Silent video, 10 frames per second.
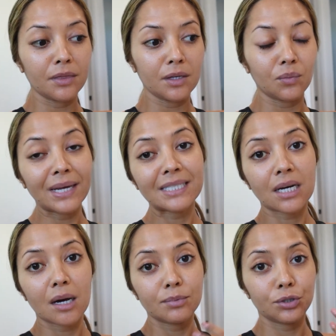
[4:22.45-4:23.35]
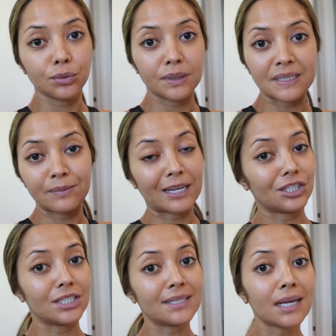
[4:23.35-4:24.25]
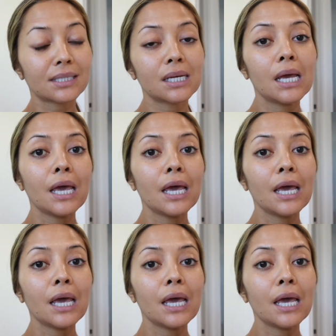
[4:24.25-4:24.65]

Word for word: the white top to this matching set,